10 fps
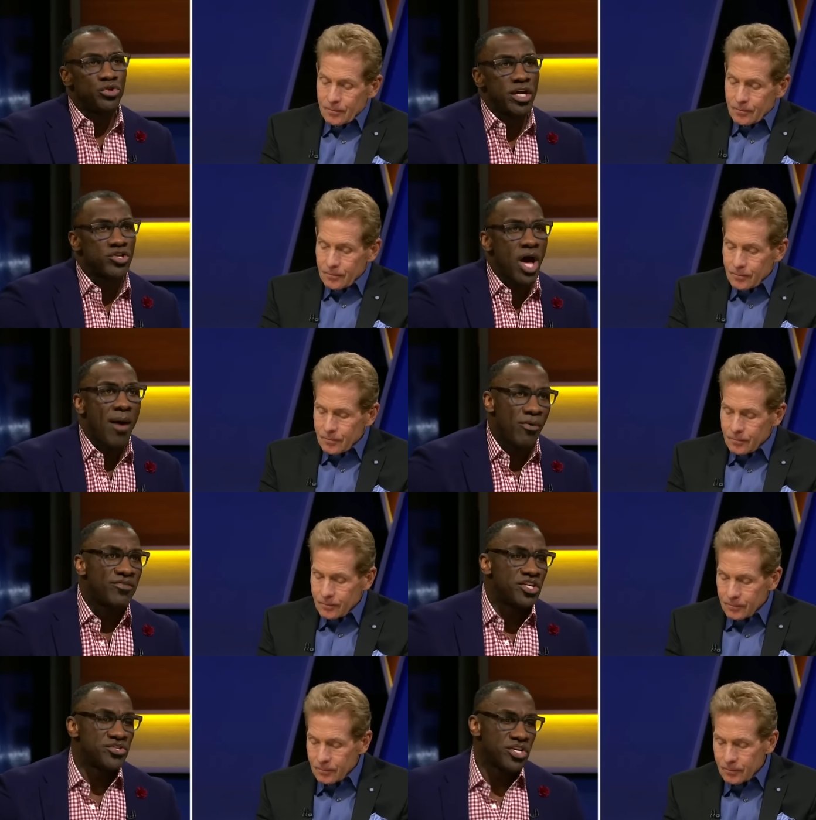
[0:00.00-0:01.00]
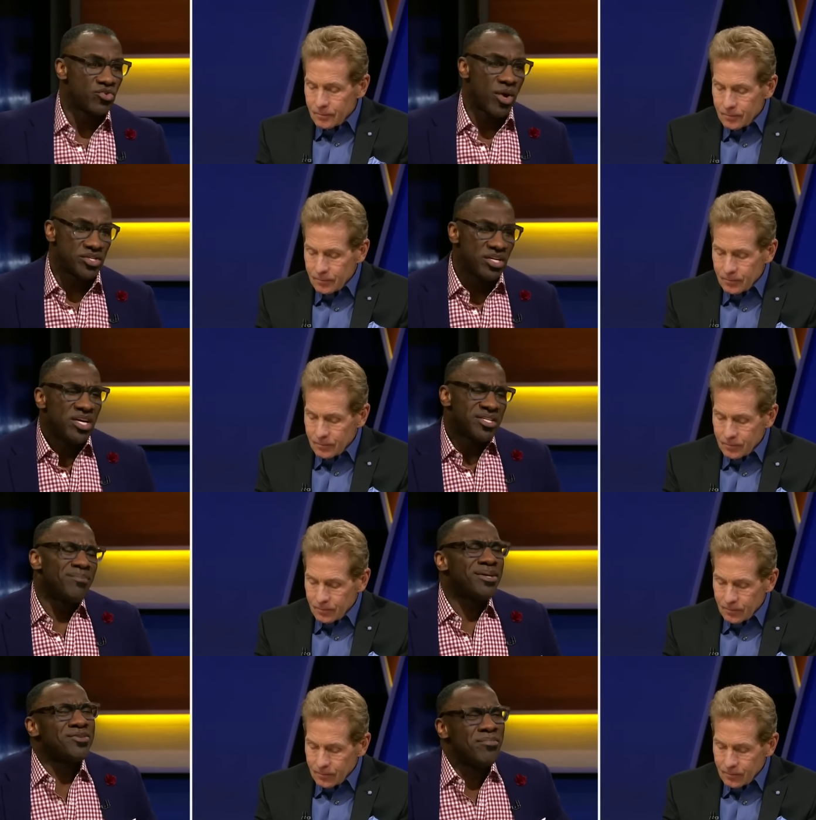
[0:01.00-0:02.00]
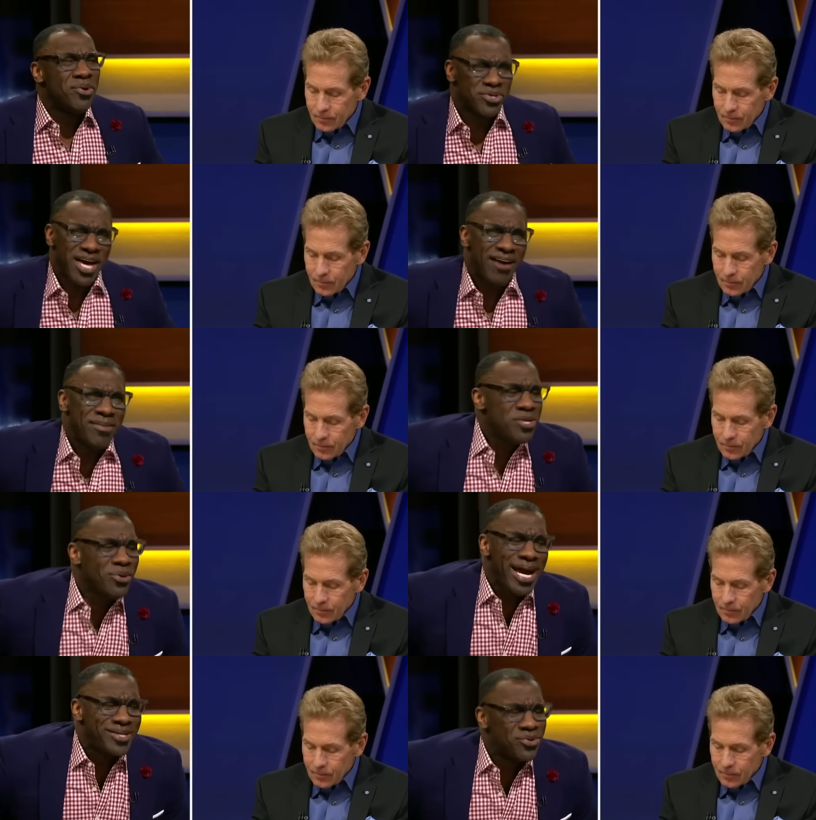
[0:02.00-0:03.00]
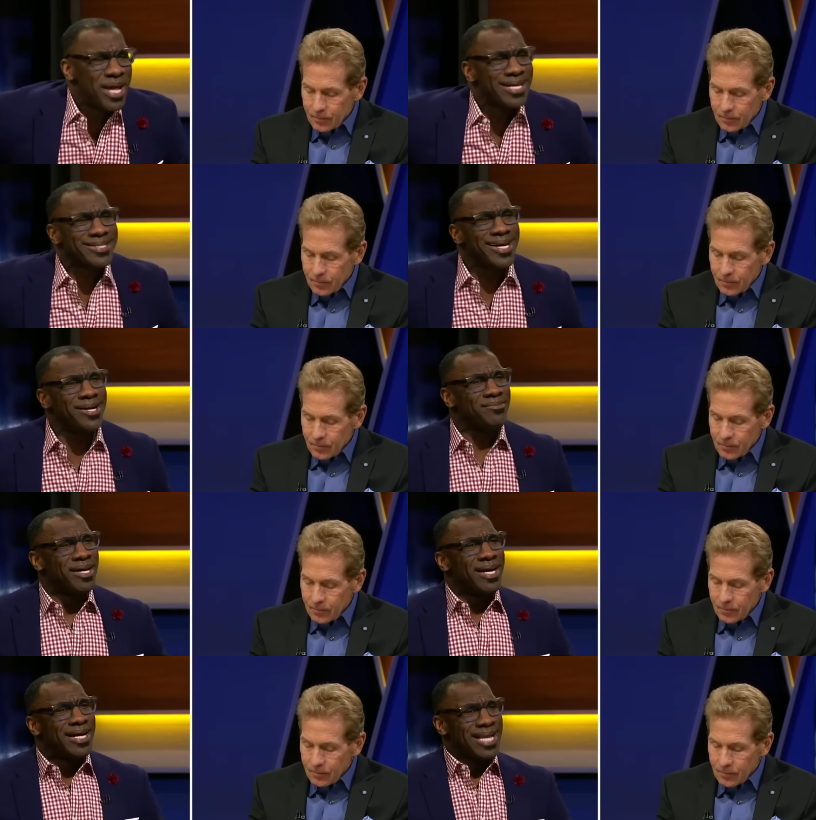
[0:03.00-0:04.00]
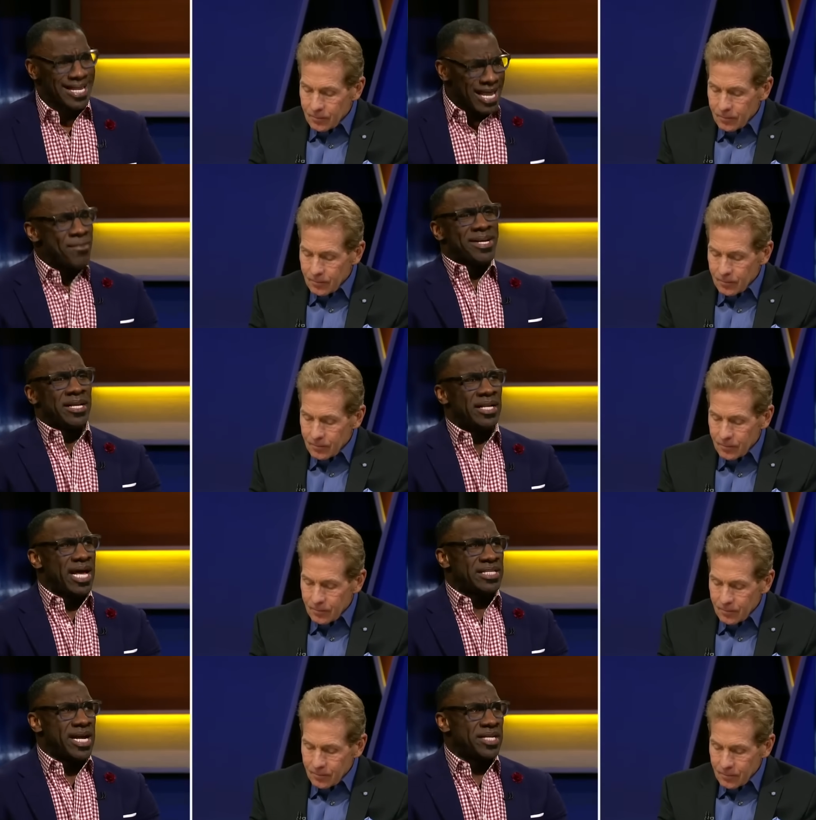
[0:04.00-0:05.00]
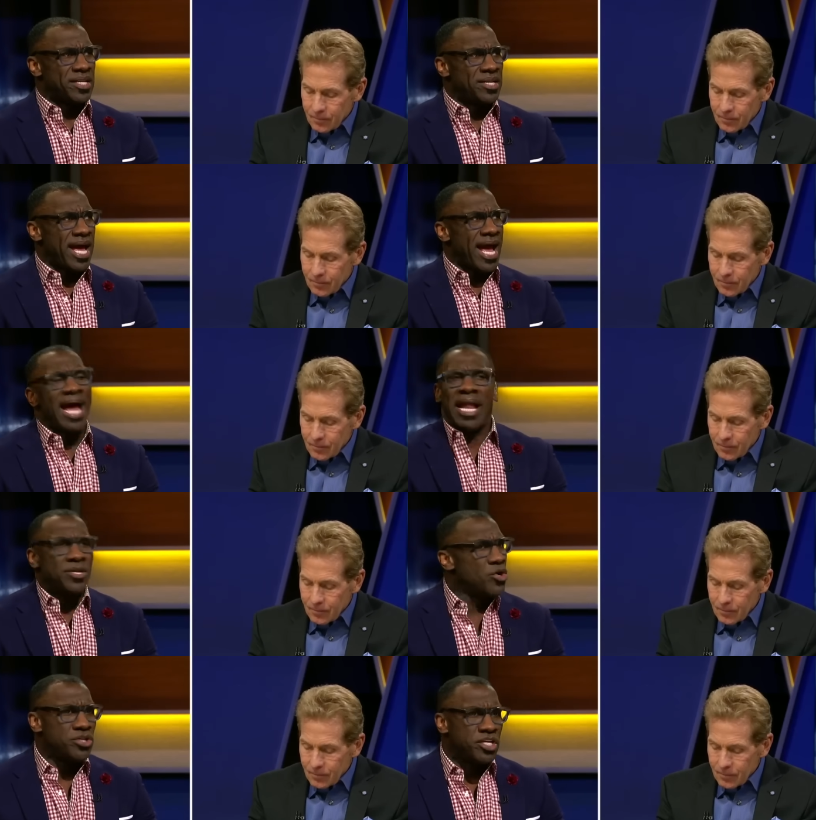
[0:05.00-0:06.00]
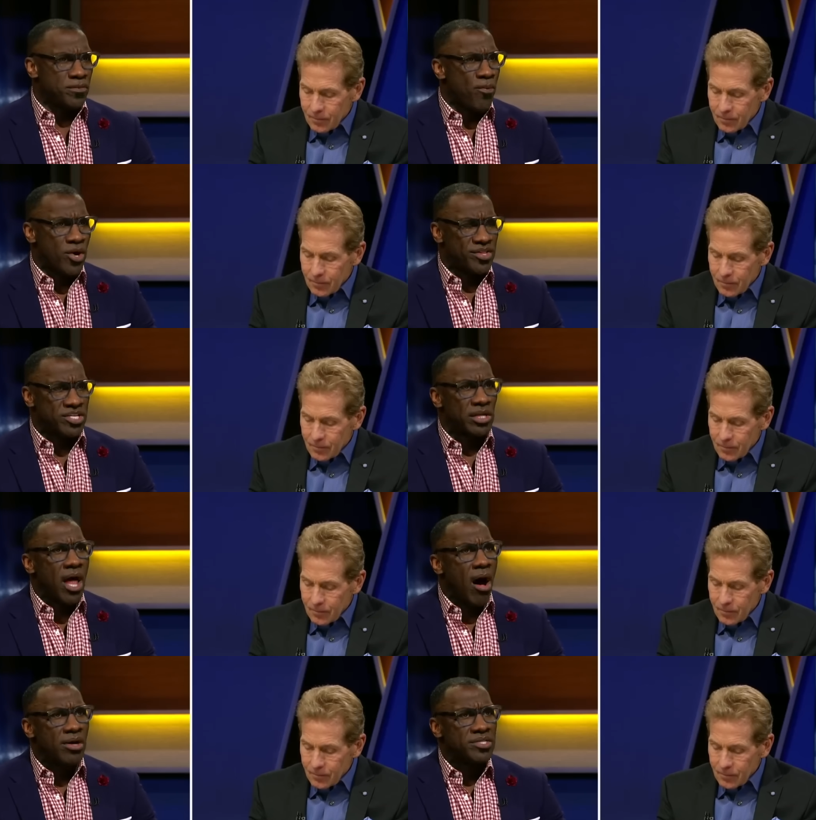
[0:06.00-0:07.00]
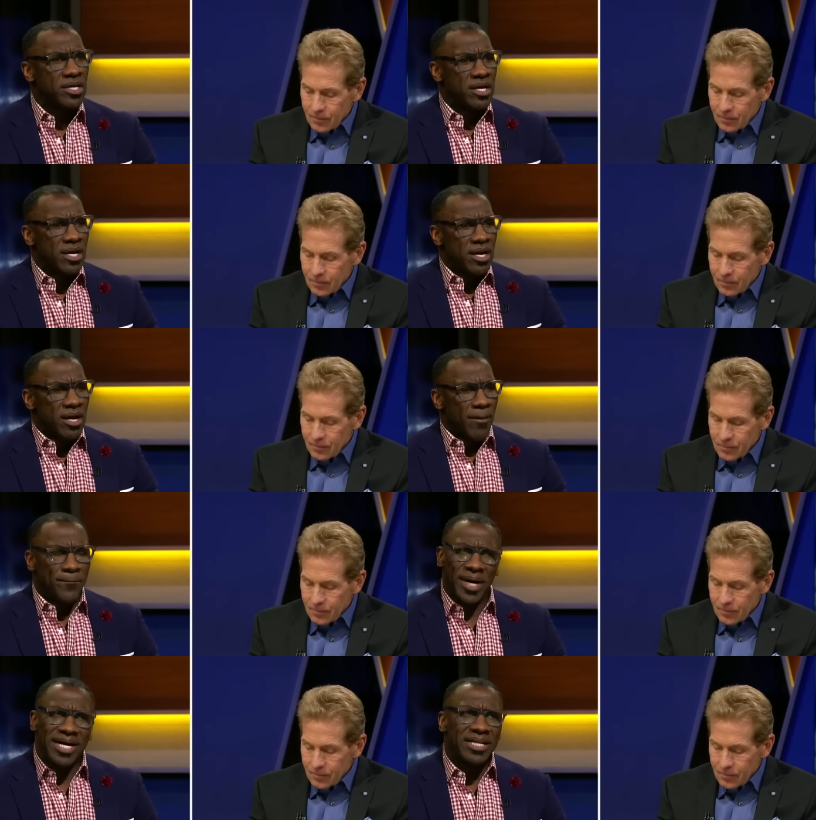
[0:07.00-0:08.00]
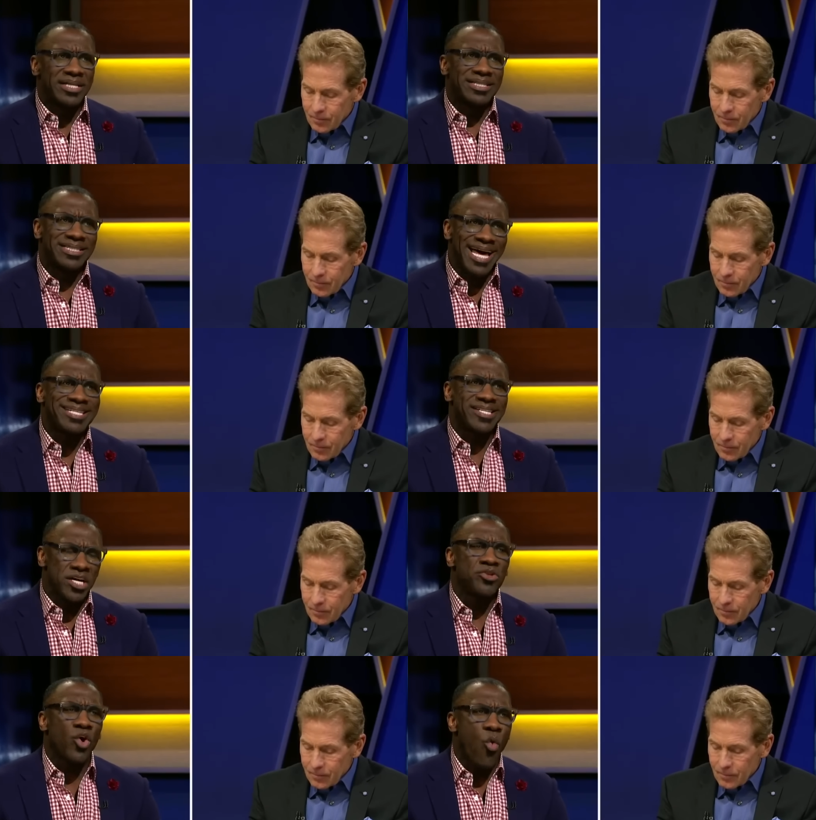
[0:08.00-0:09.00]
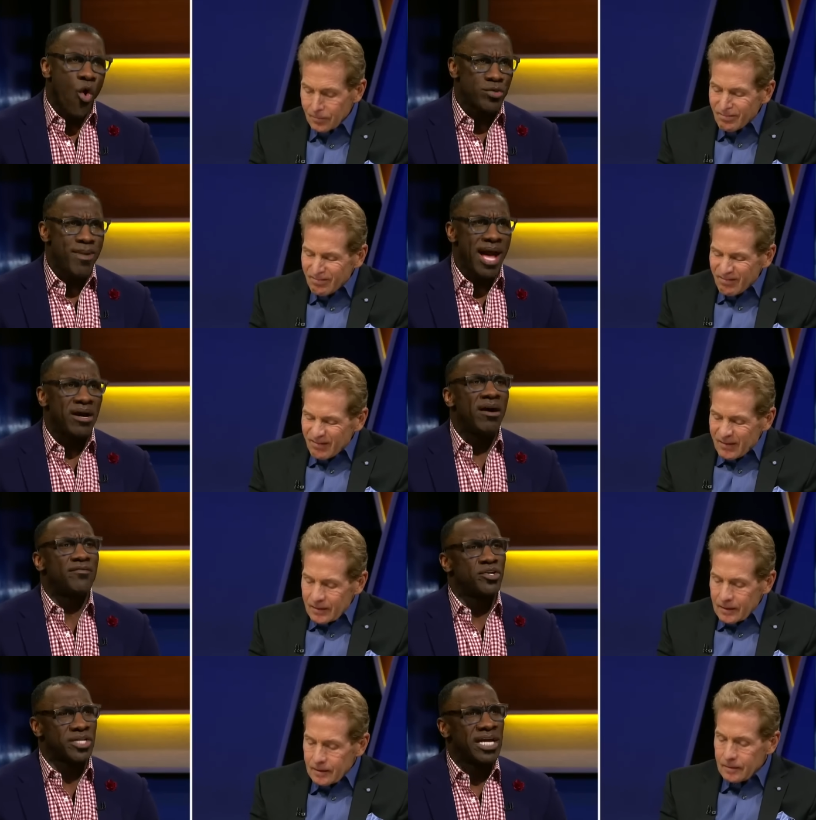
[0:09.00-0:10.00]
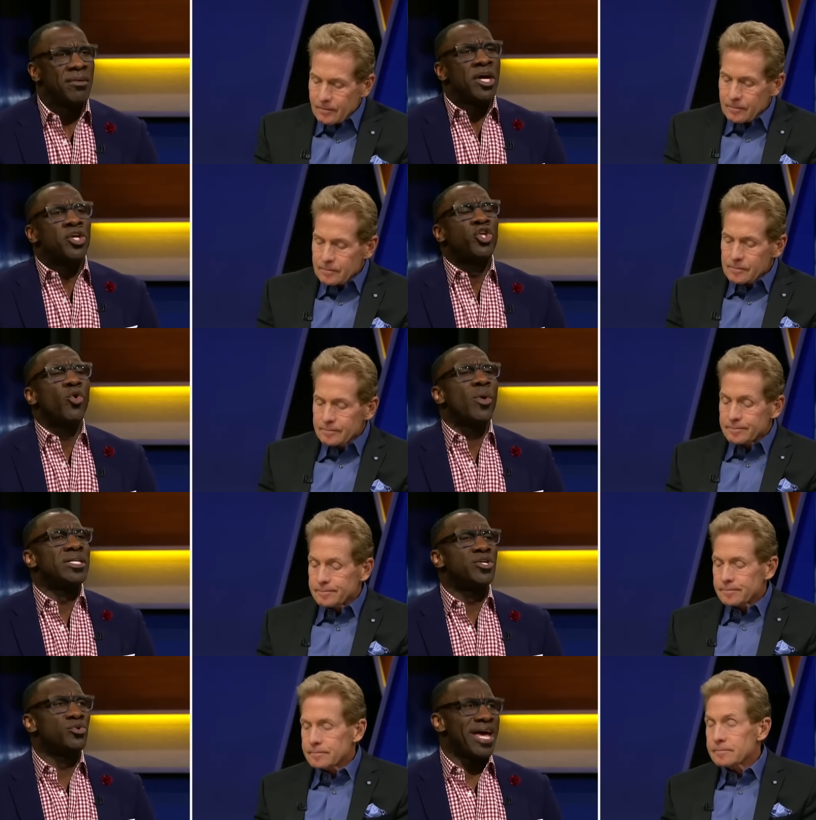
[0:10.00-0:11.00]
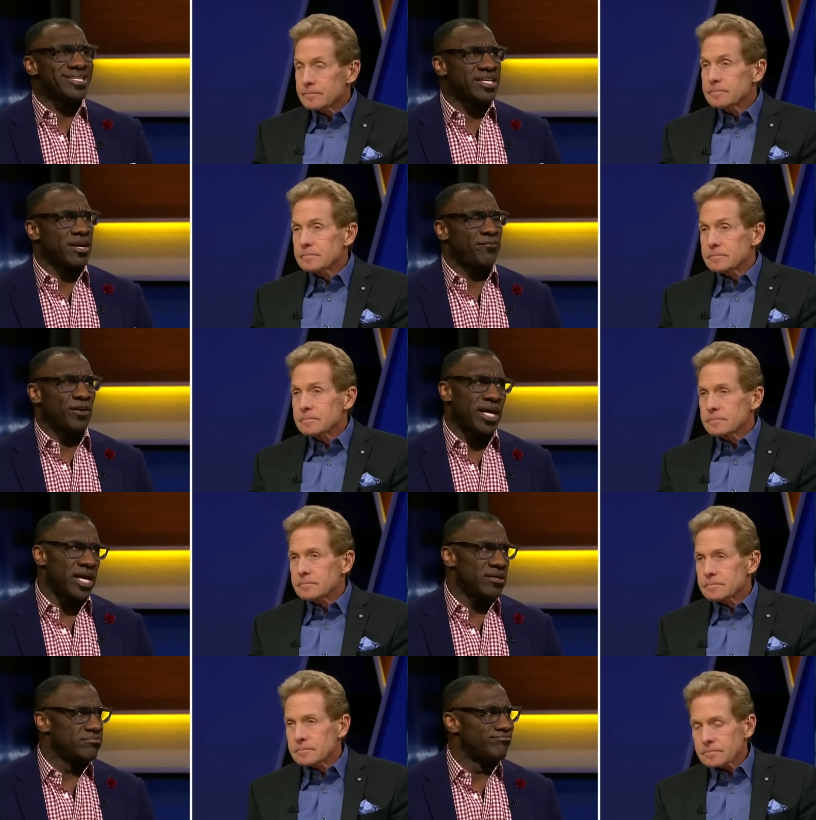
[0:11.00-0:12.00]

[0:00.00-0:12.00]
Speaker 1: their job over this situation. Skip, that's some bull job, man. You can't do that, Skip. Mm. That, I mean, at the end of the day, I, I know you're disappointed that you lost, mm-hmm. but that's still the quarterback of your team. You wouldn't do that, Skip. Forget,